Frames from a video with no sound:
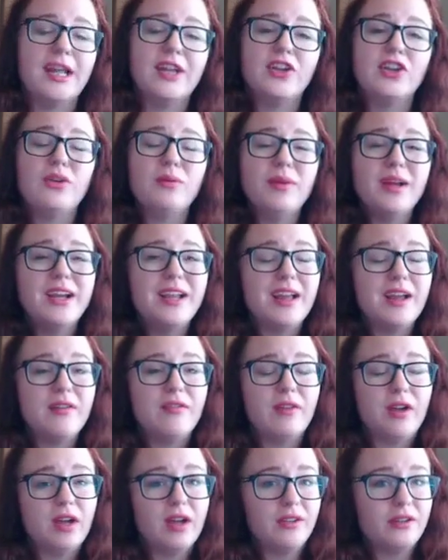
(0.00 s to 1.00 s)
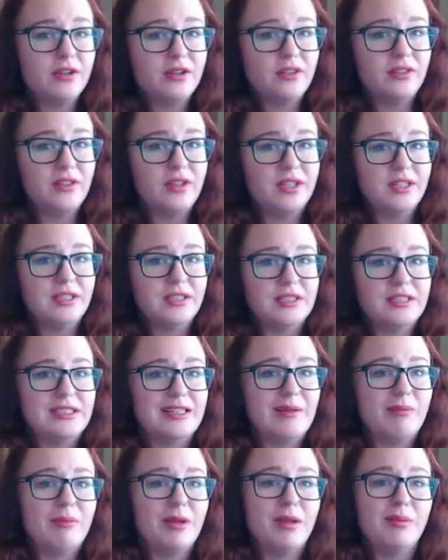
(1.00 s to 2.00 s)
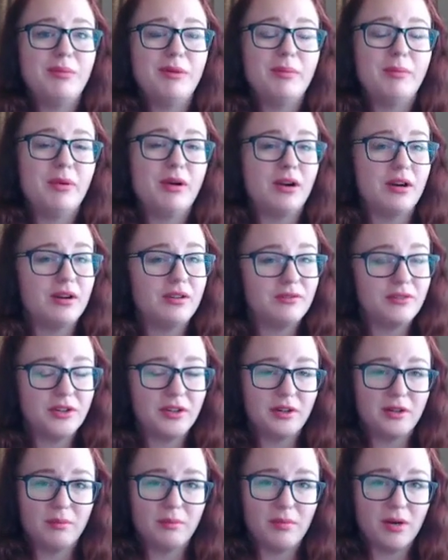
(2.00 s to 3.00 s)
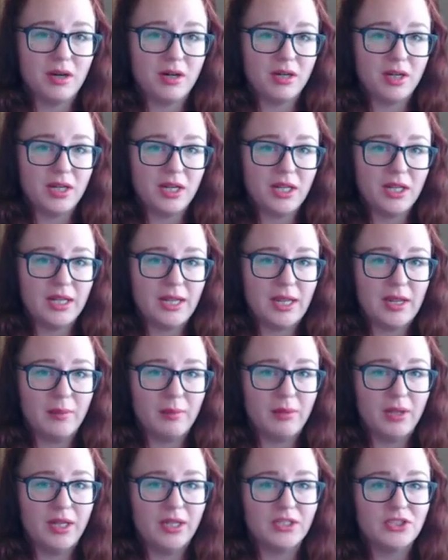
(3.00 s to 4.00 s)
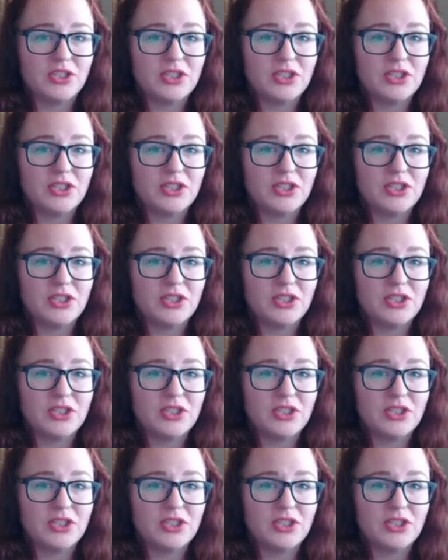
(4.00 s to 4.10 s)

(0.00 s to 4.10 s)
and you might have other things that might be part of your marketing campaign.